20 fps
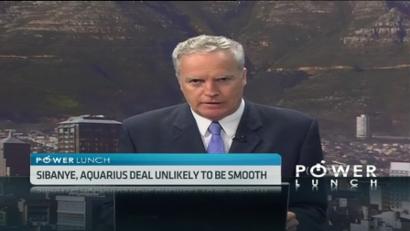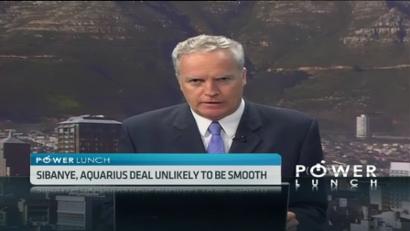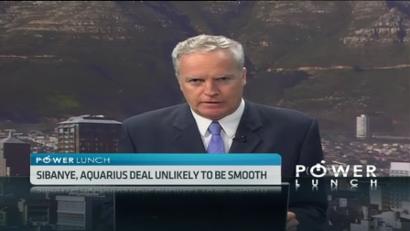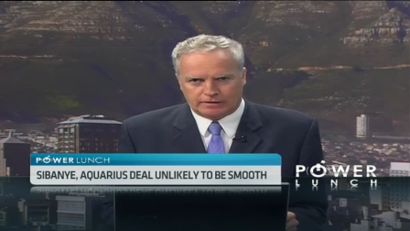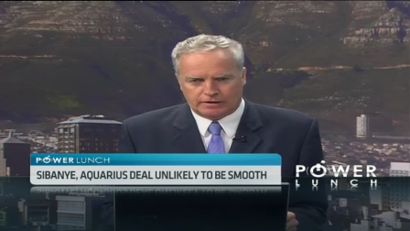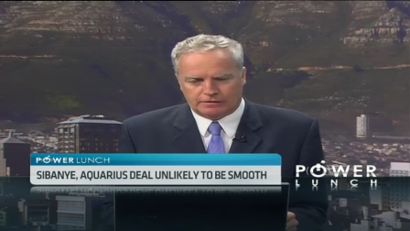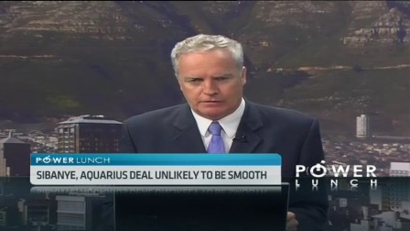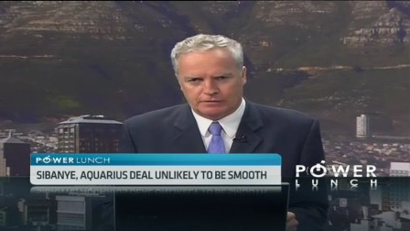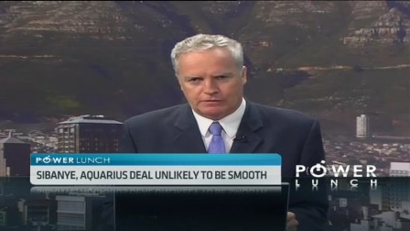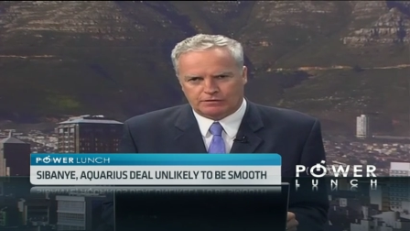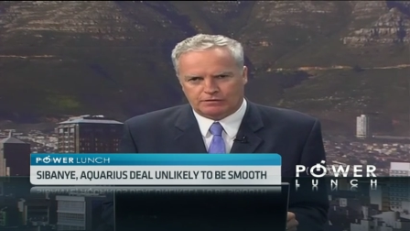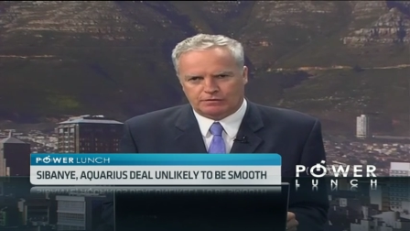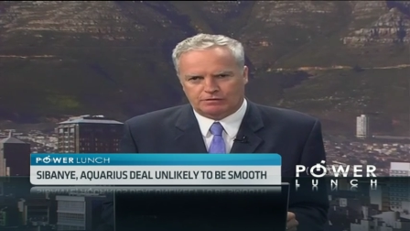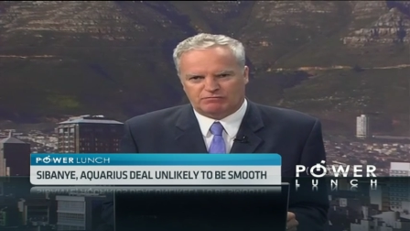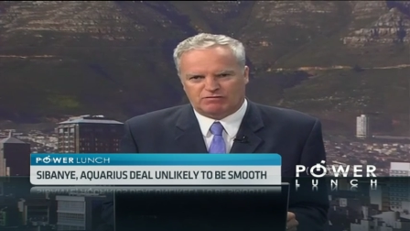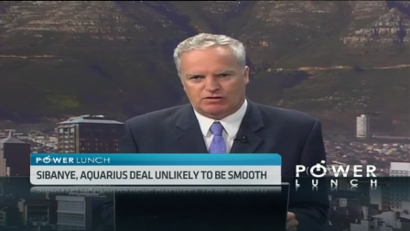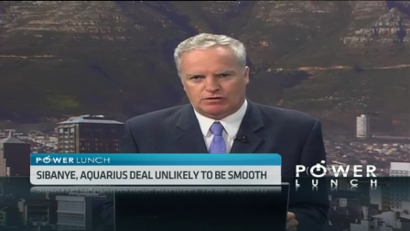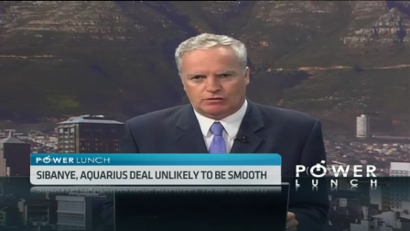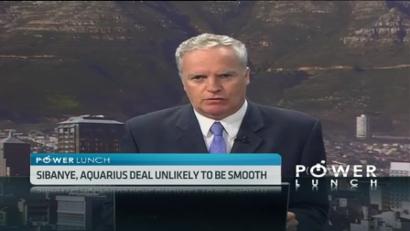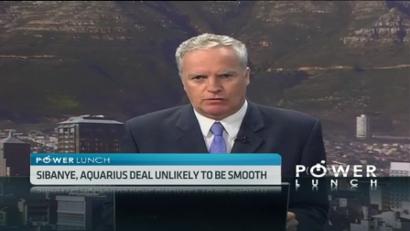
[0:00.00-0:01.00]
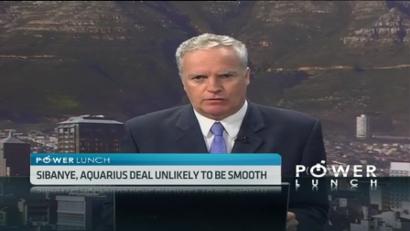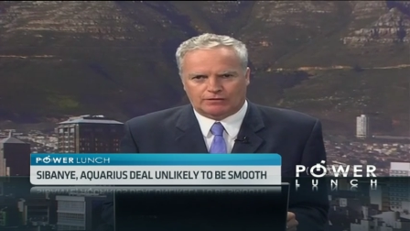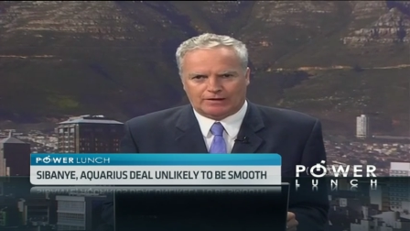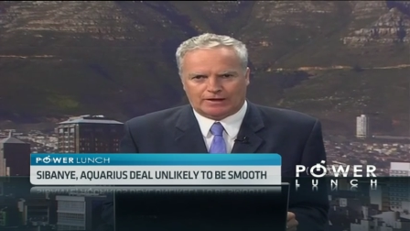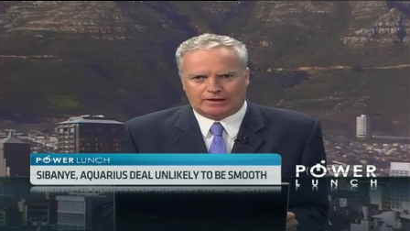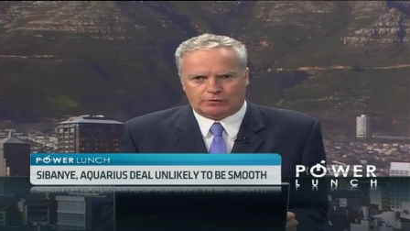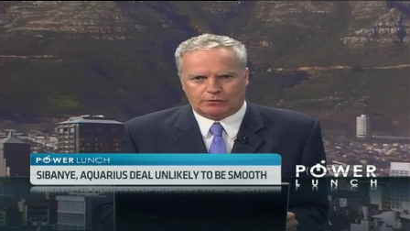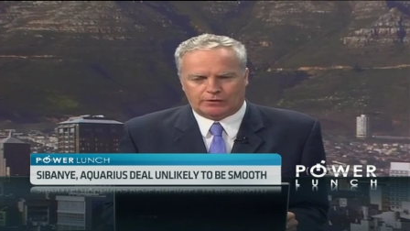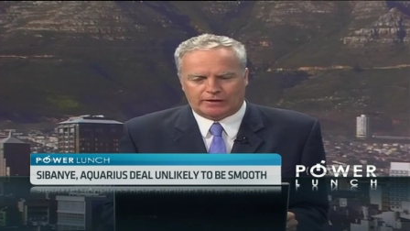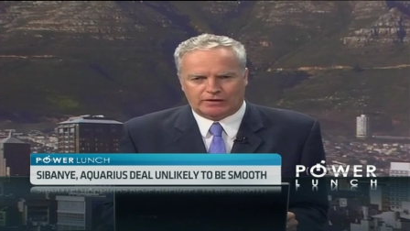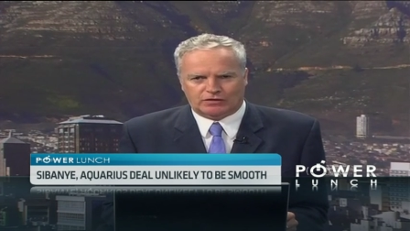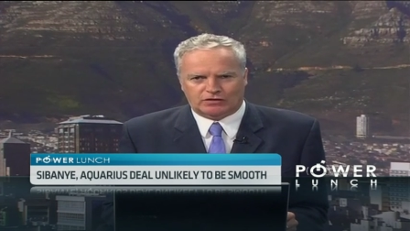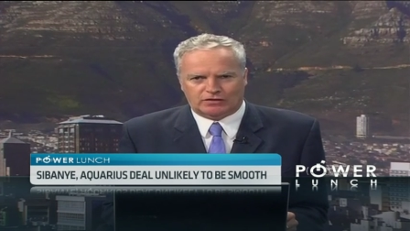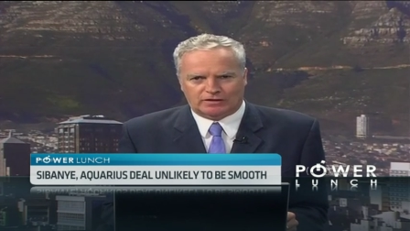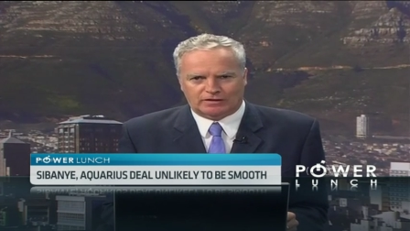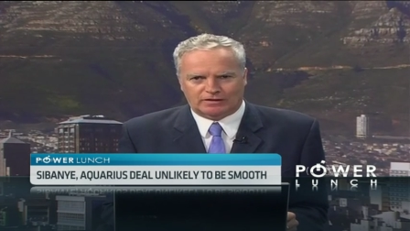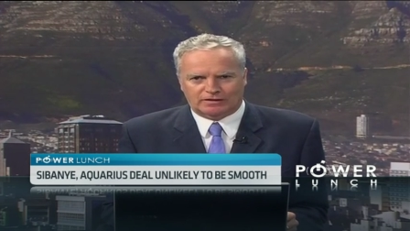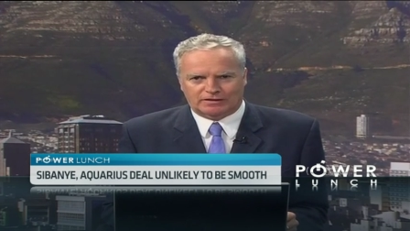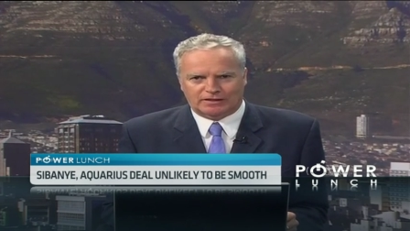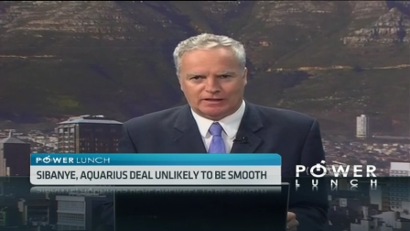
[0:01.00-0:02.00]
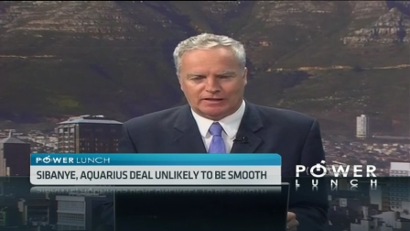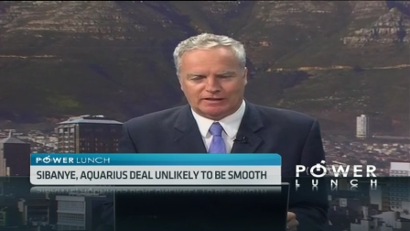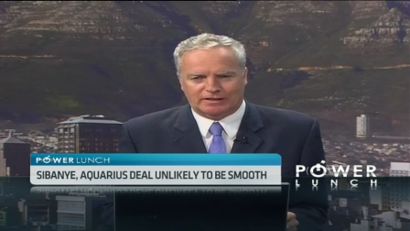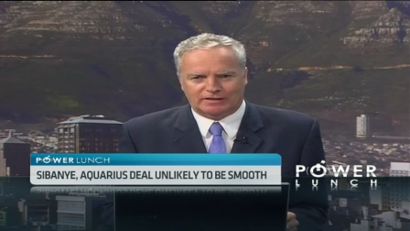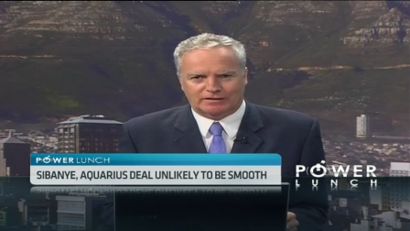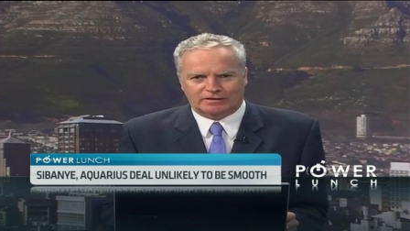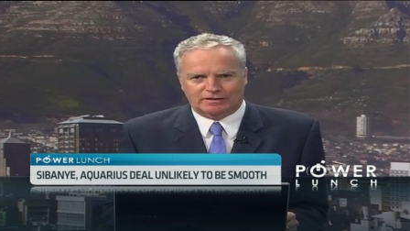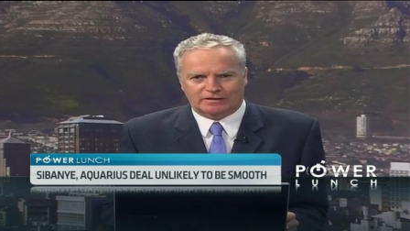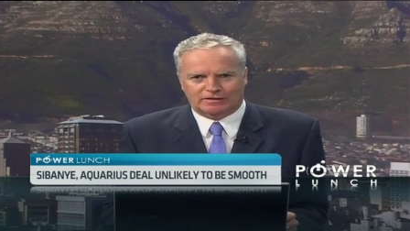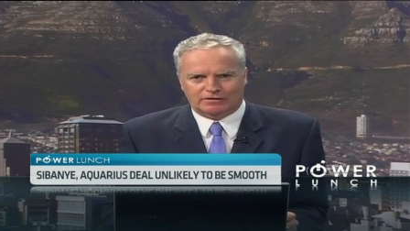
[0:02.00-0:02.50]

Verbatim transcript: uh, uh, sort of acquiescing and taking the,